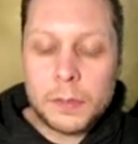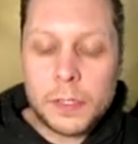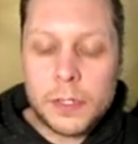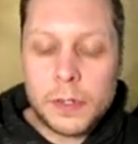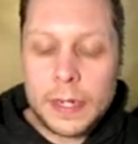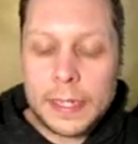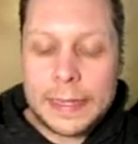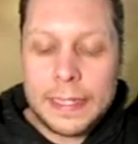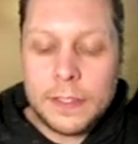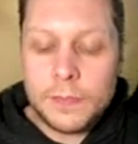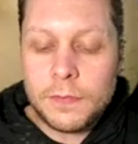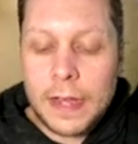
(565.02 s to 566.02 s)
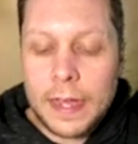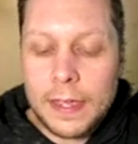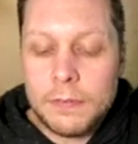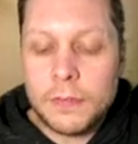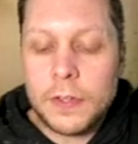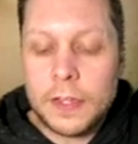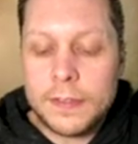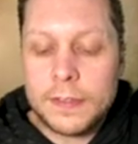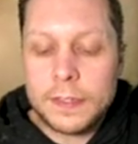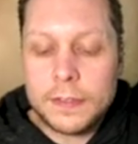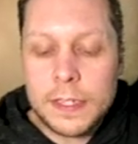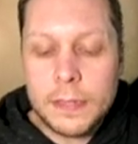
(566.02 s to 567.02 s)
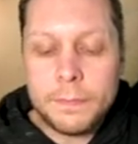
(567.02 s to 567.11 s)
do it at least 5, if not 6 deep.